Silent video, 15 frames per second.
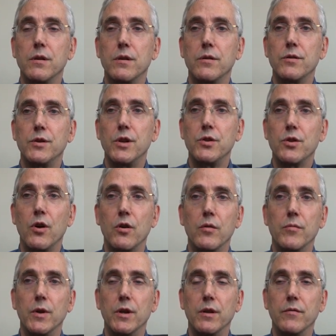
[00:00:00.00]

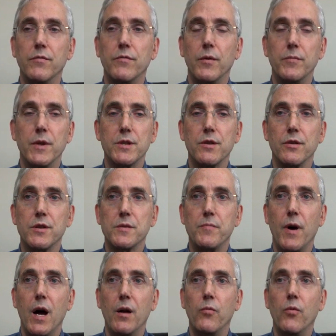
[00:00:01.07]
determine from this little
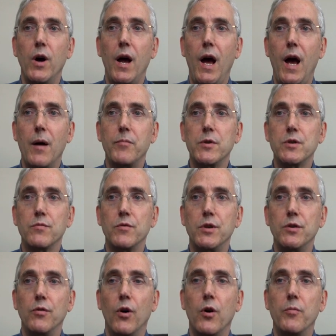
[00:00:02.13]
spot what happens when
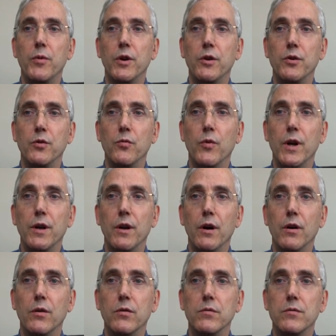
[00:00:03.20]
you open a new
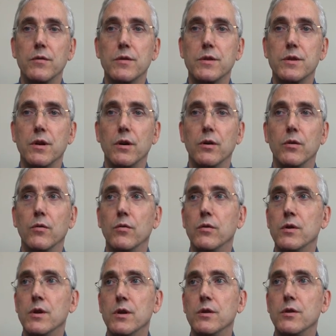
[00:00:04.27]
window. So
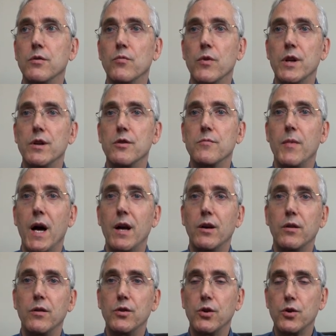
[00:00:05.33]
new window, my
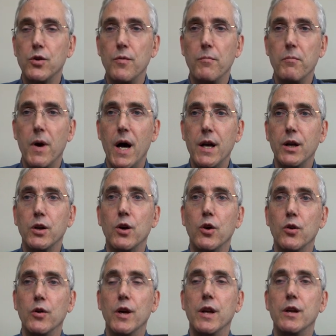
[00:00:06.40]

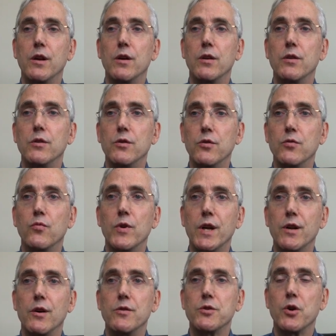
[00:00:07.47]
current new
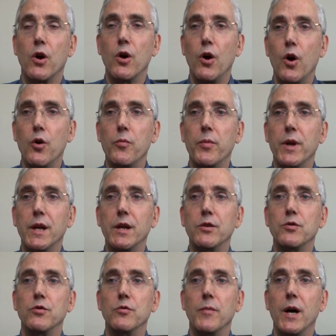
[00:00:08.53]
windows are opening
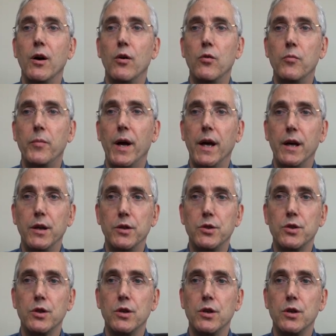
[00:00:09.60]
to my home page,